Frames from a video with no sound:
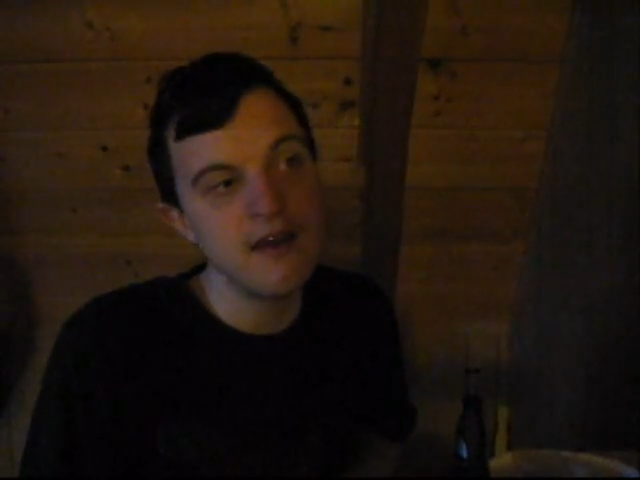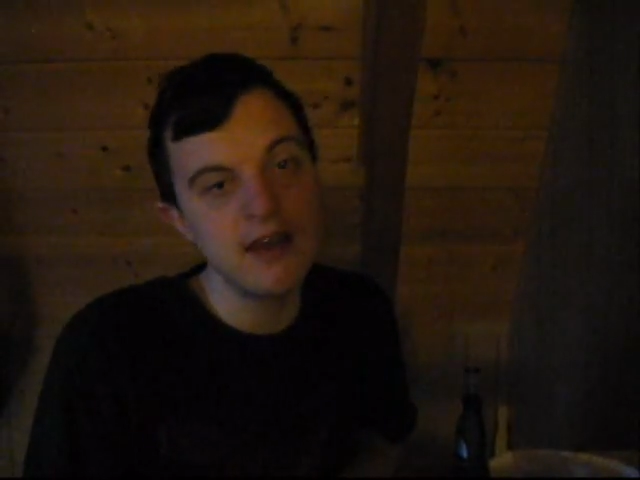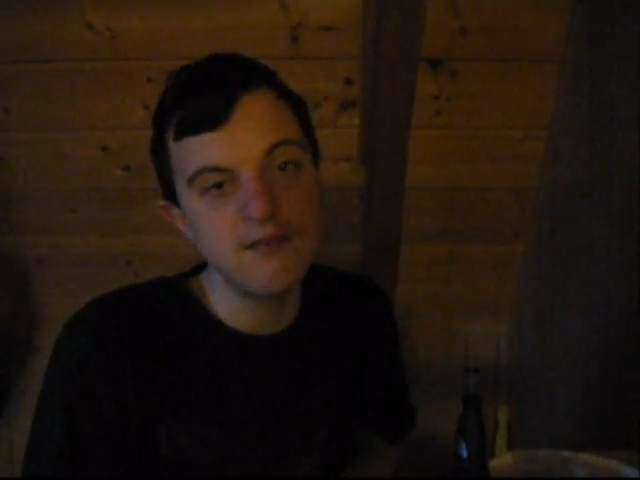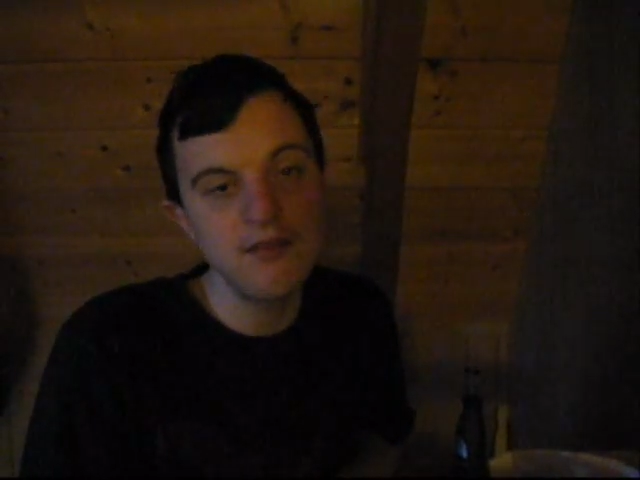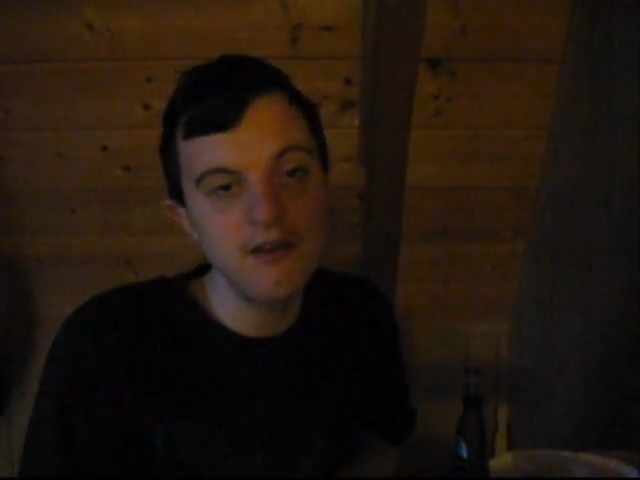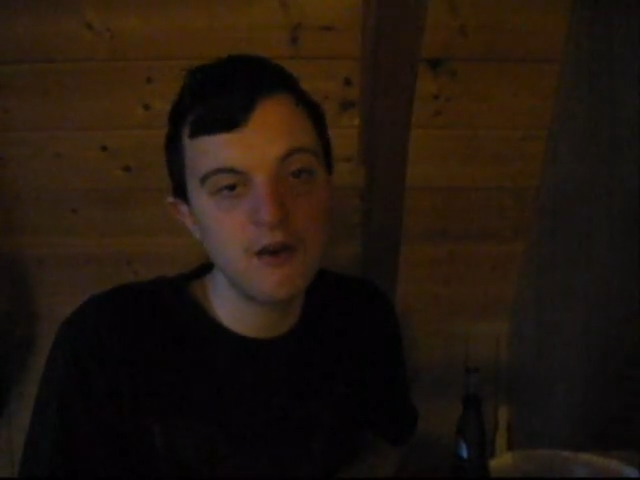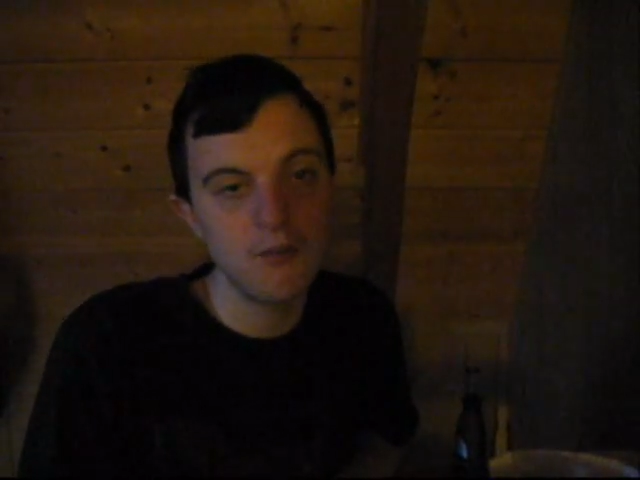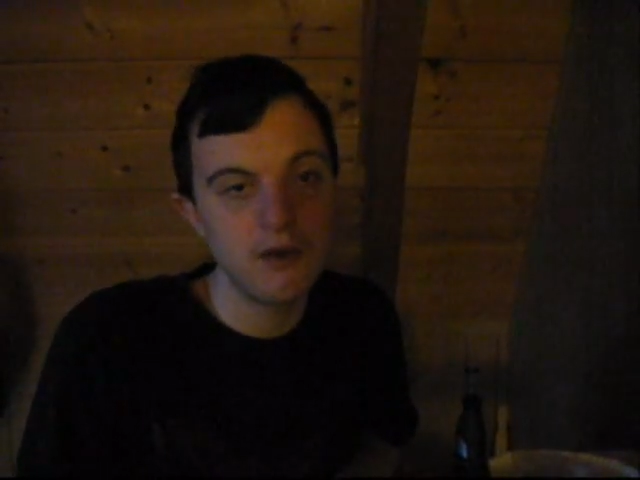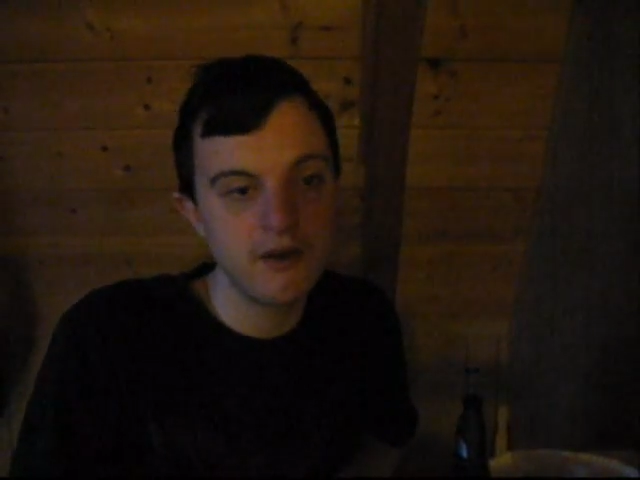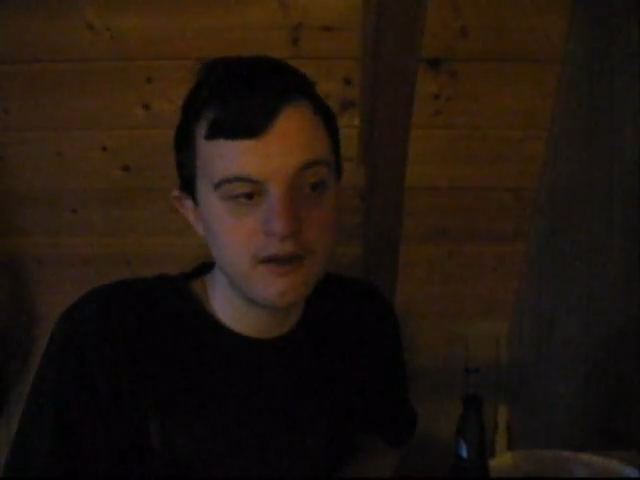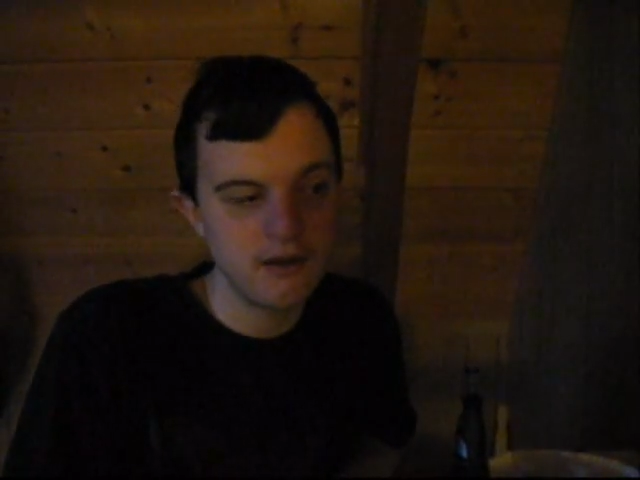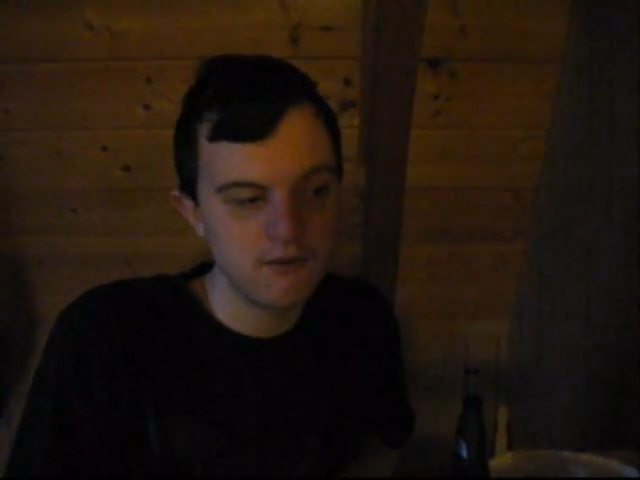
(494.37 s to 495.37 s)
Even though it
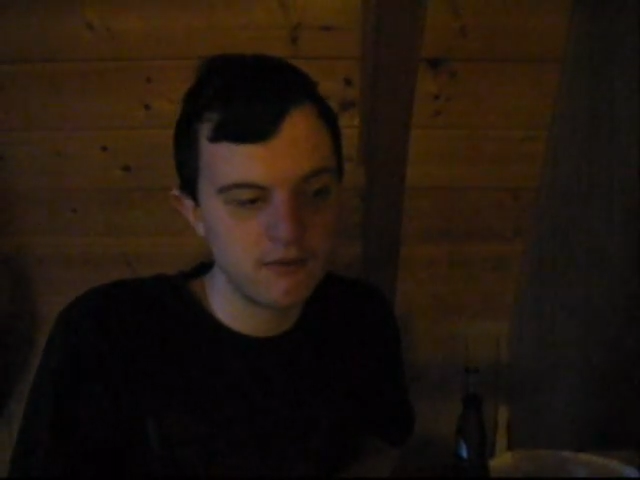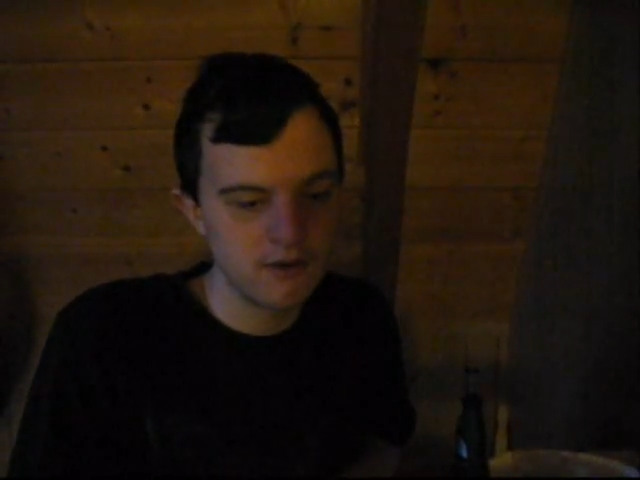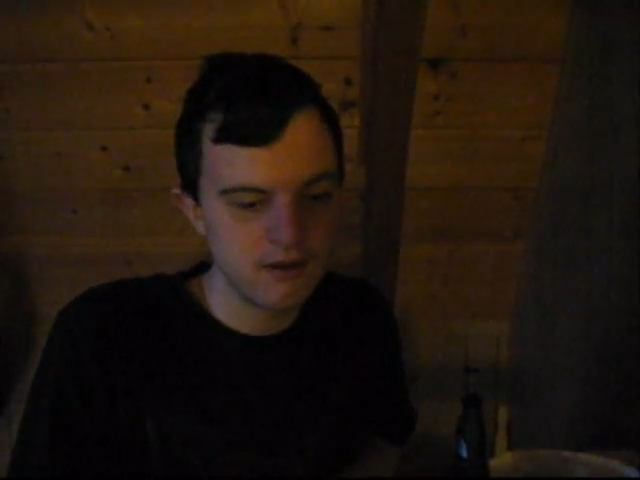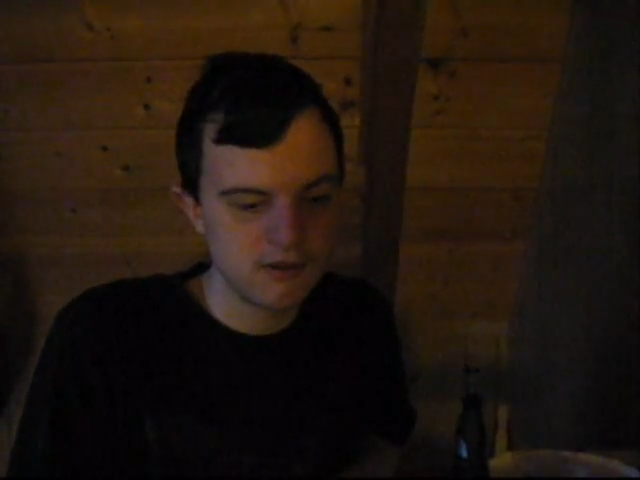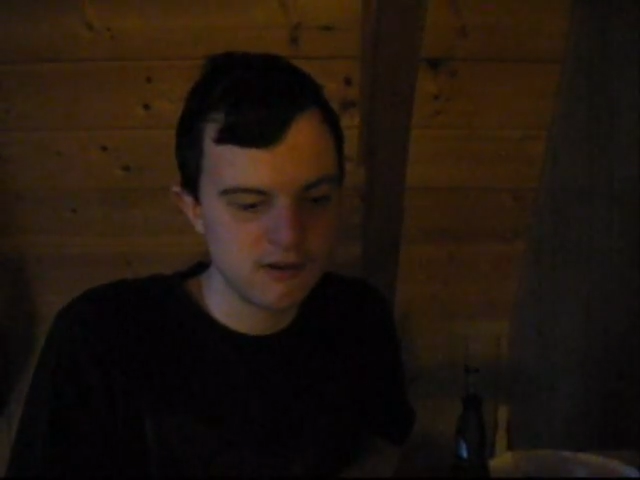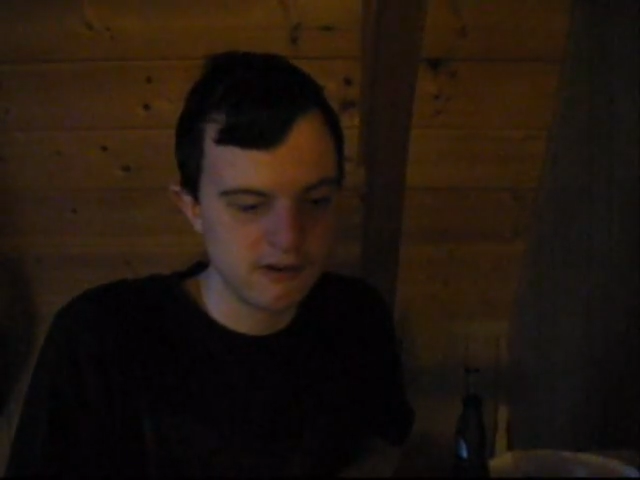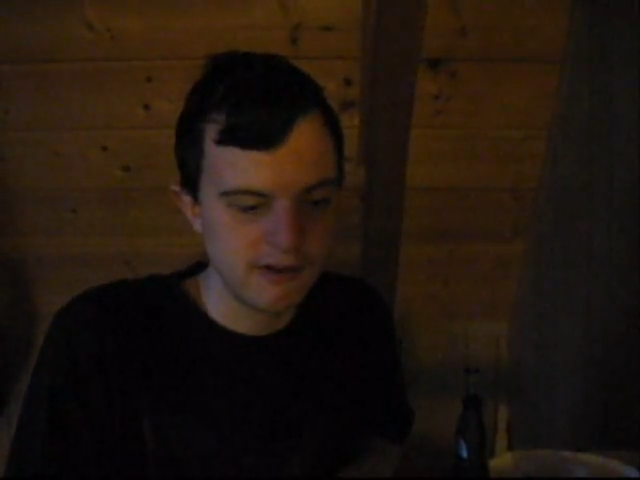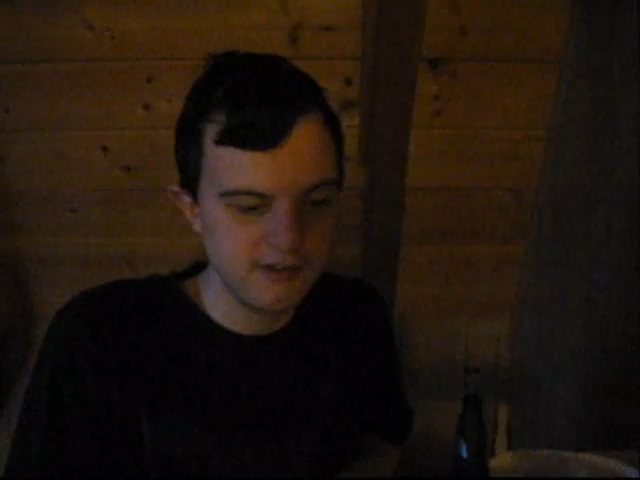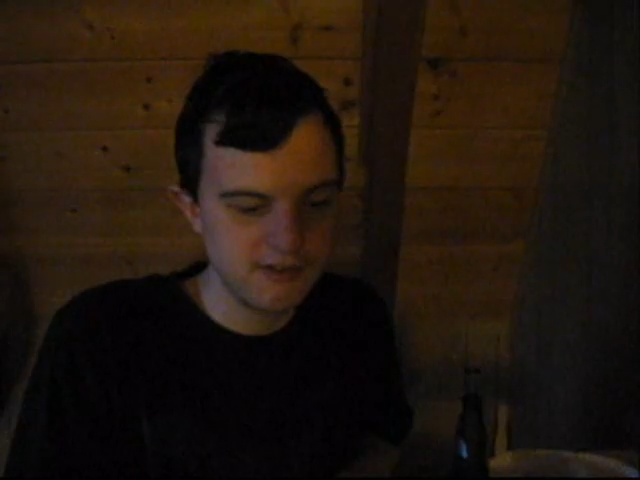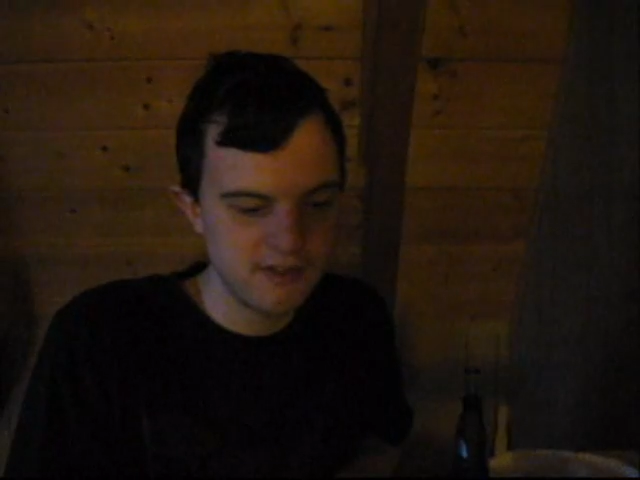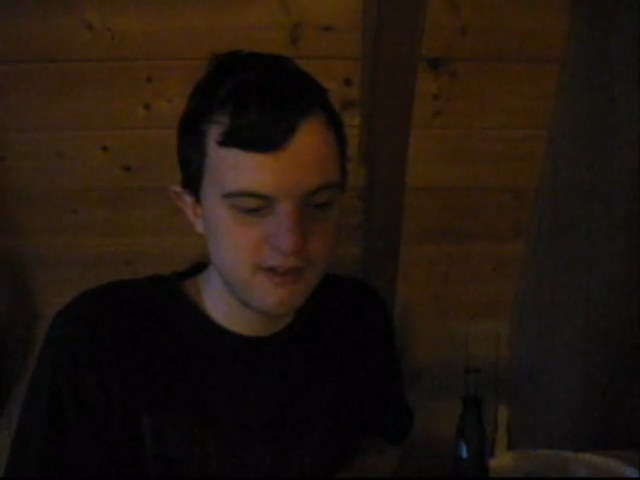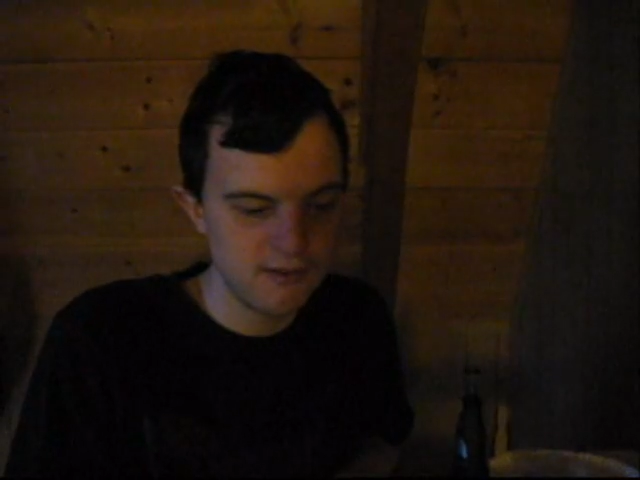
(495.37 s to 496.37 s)
would
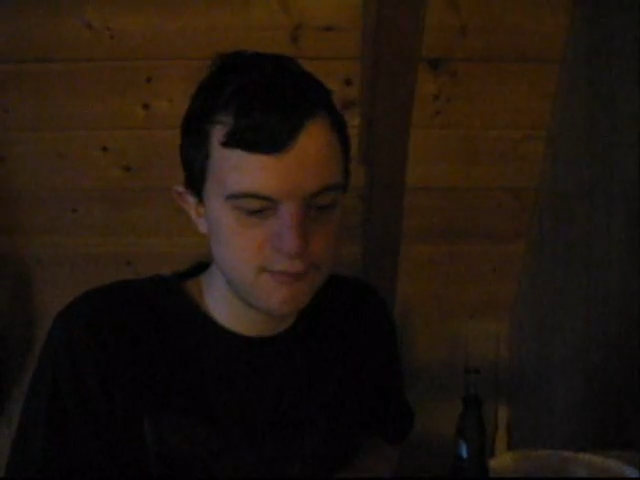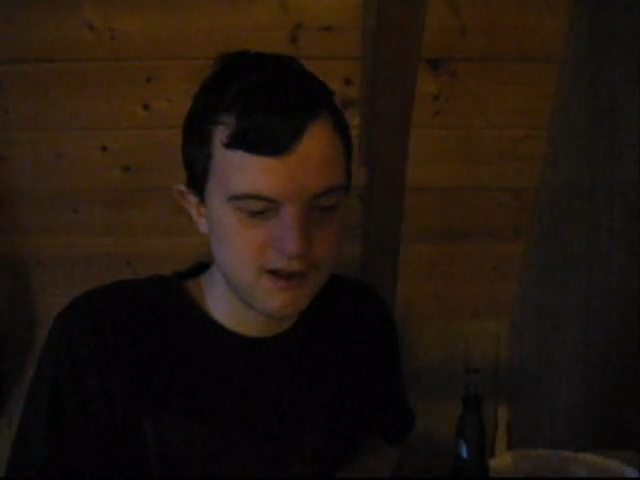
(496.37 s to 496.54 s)
increase the